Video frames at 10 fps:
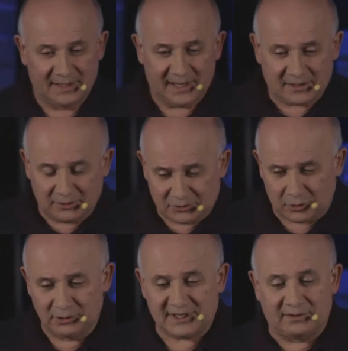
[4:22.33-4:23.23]
It
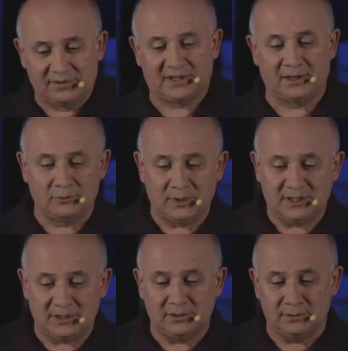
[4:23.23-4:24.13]
controls everything
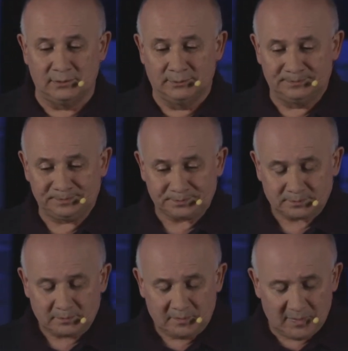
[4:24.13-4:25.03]
we do.
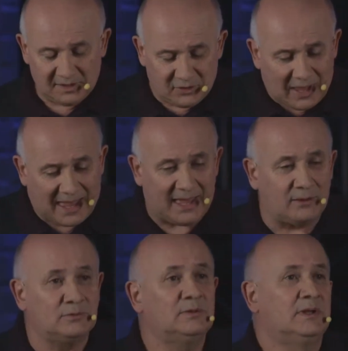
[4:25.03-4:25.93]
So
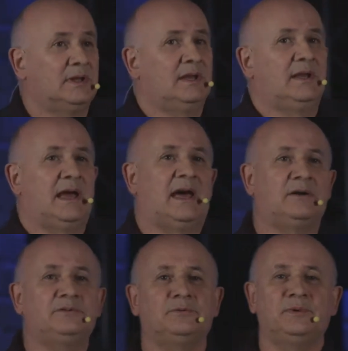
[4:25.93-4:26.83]
how
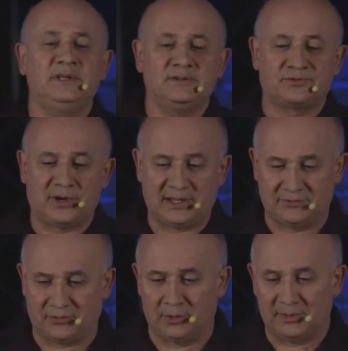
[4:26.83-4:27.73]
do we
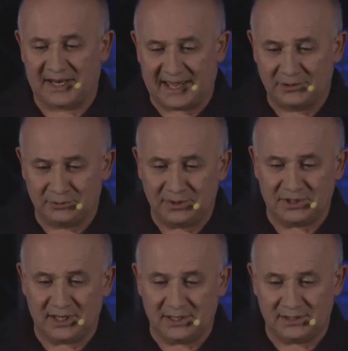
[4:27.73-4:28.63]
transform that? How do we
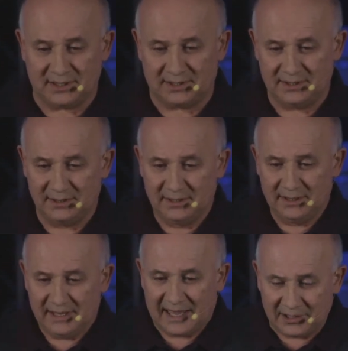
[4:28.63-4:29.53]
change it?
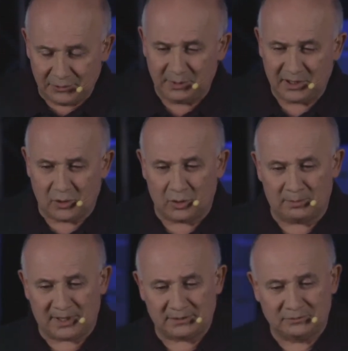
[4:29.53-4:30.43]
How do we go
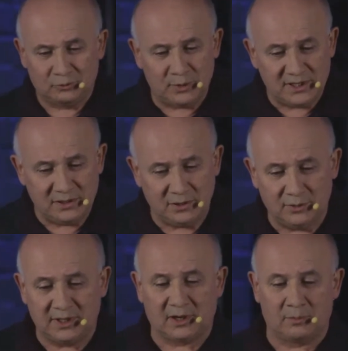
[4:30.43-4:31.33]
about
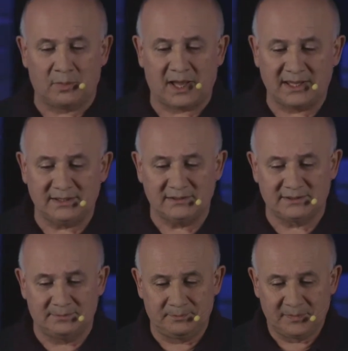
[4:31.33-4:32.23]
renewing our
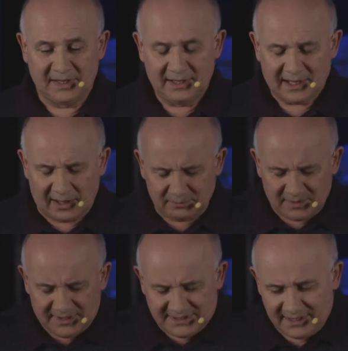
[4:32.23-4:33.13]
minds?
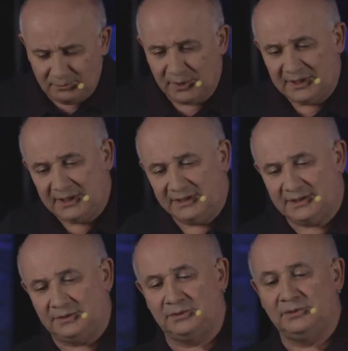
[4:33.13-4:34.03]
You see, we need
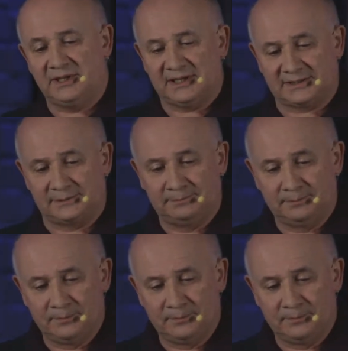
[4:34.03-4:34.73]
to do this.